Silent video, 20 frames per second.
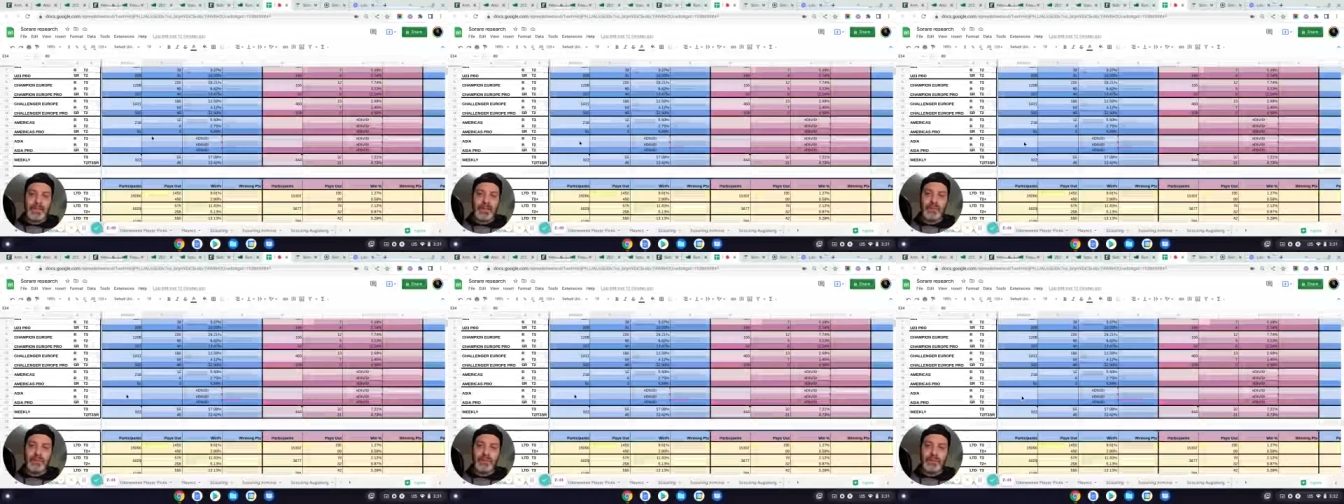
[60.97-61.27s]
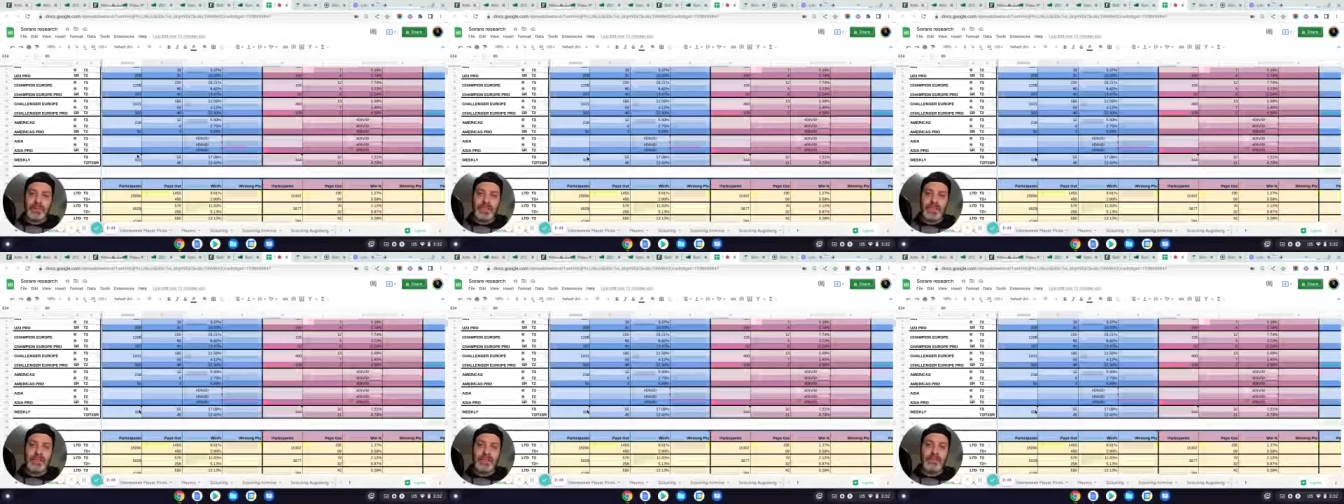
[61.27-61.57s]
think
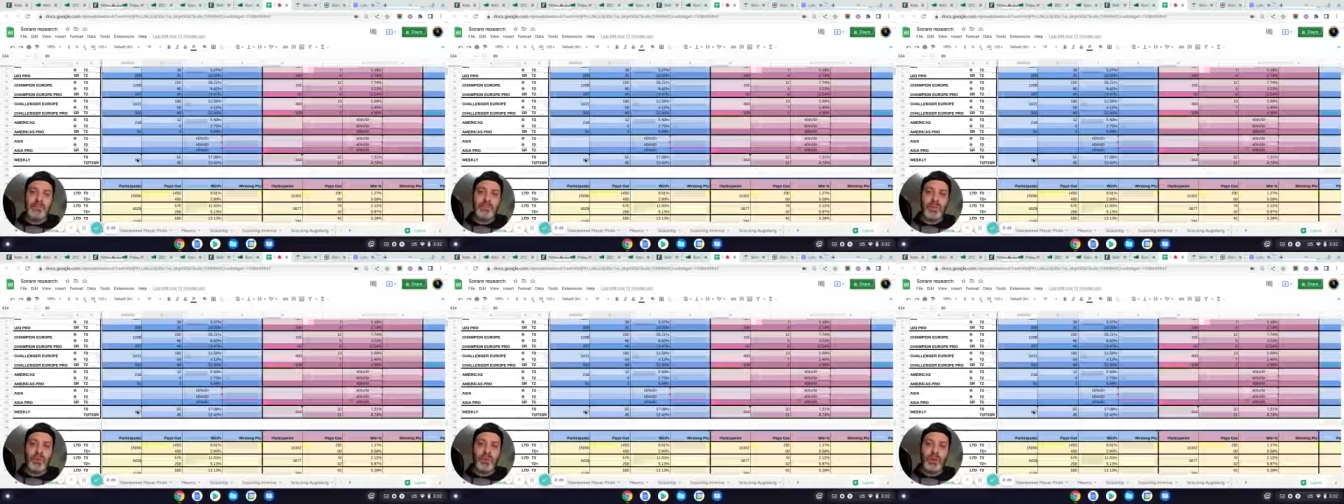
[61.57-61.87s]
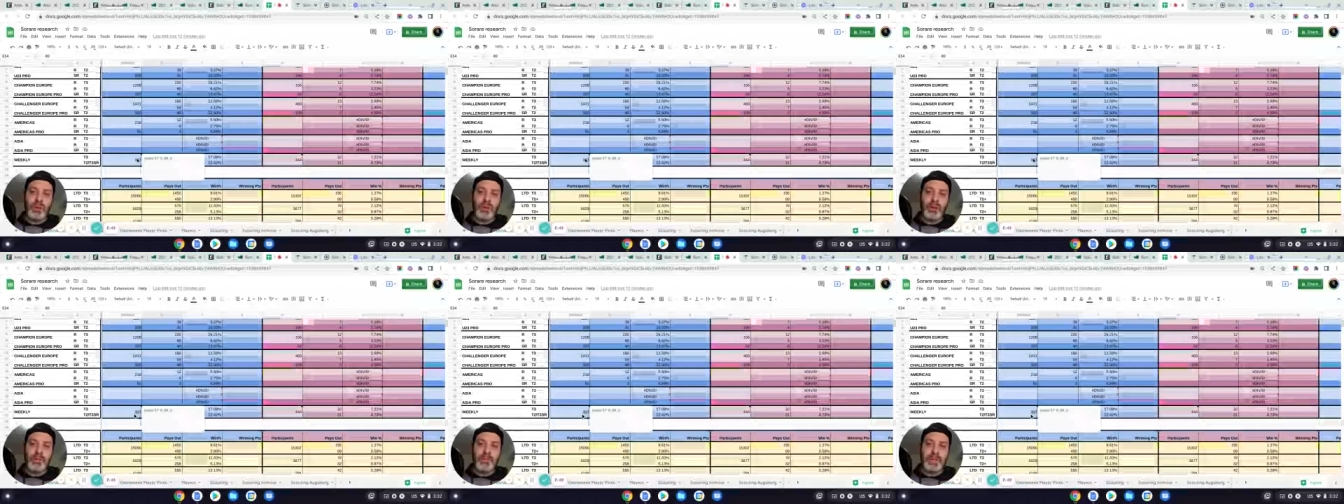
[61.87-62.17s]
we'll see
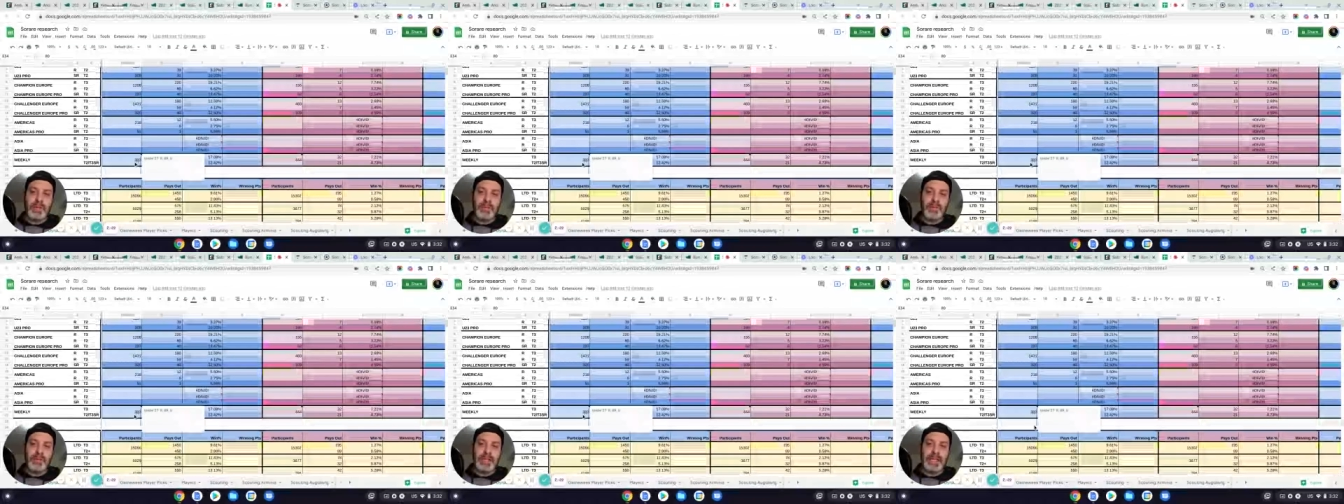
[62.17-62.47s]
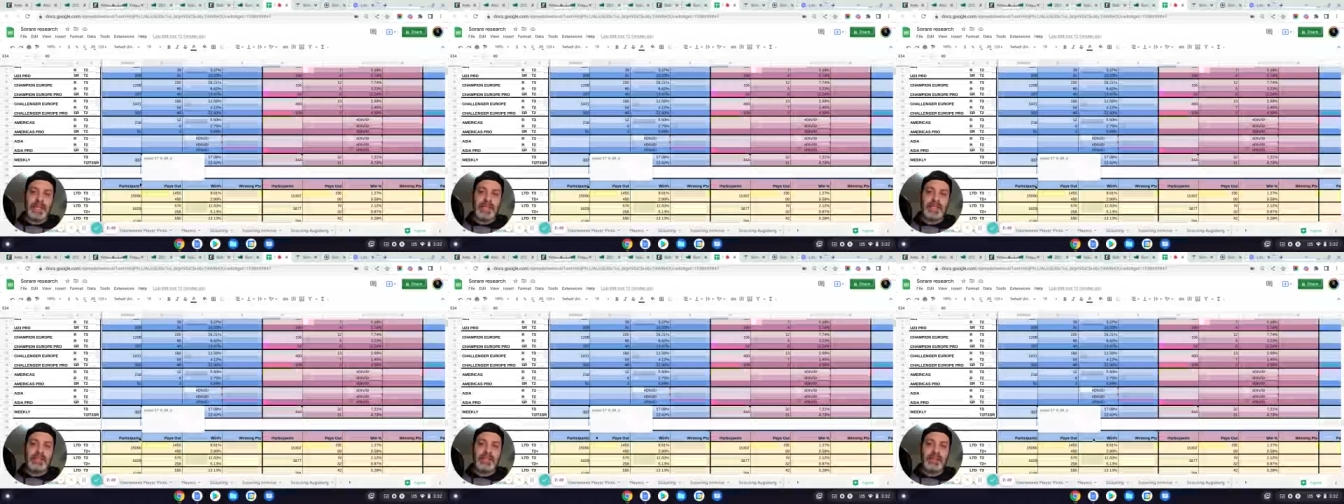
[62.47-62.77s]
more people
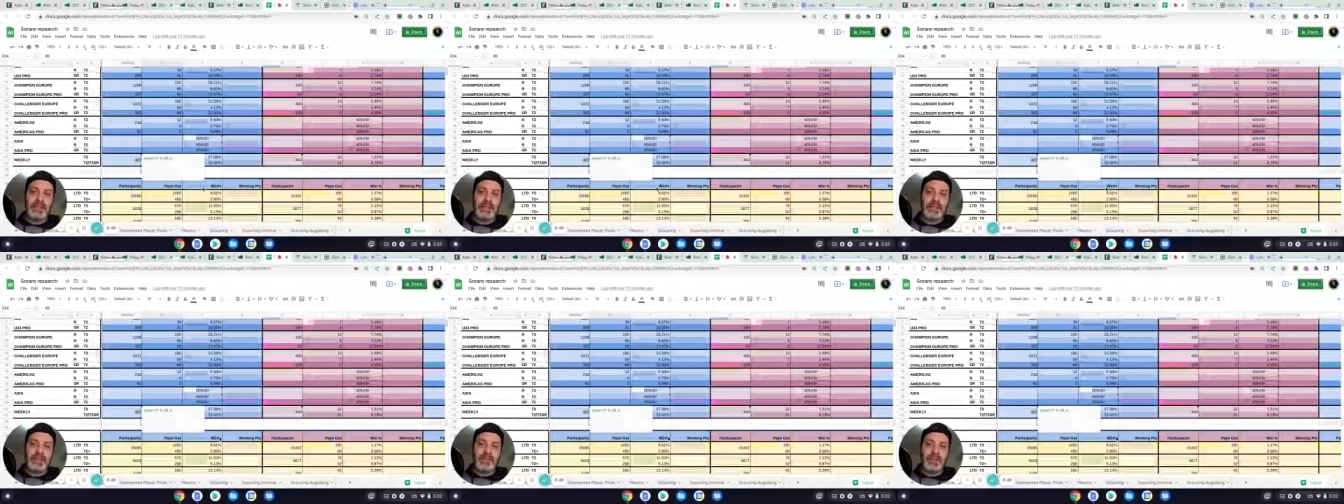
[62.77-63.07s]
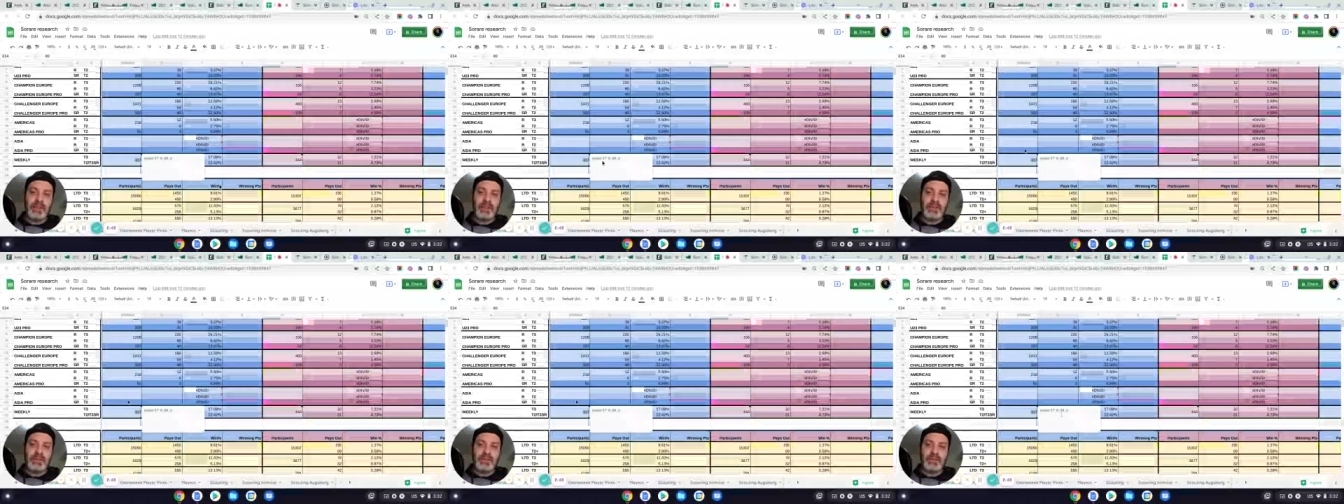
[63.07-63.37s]
get into this
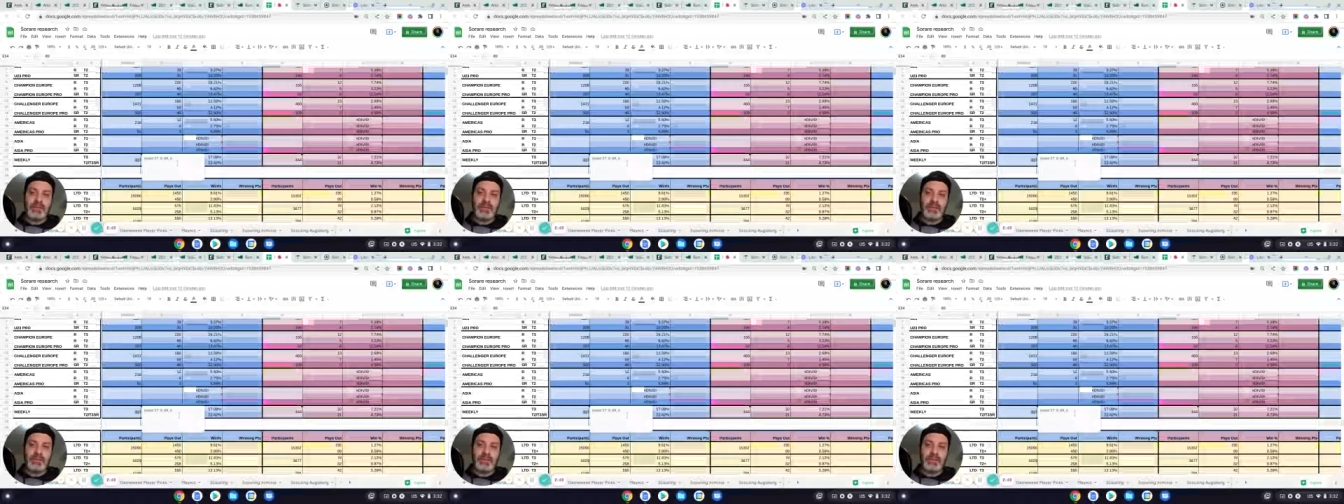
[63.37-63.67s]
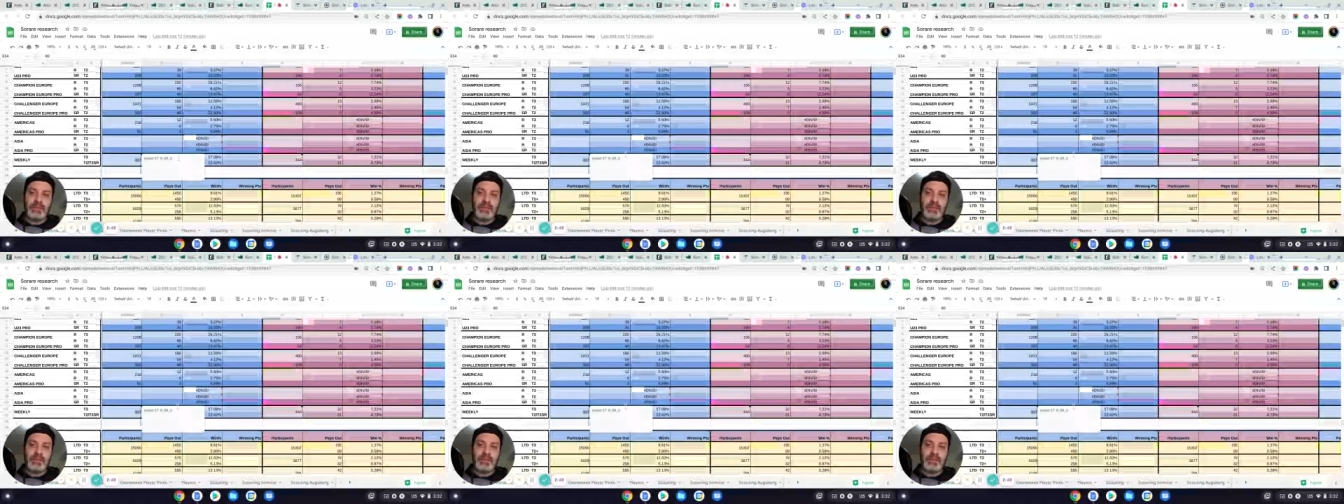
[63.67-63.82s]
one.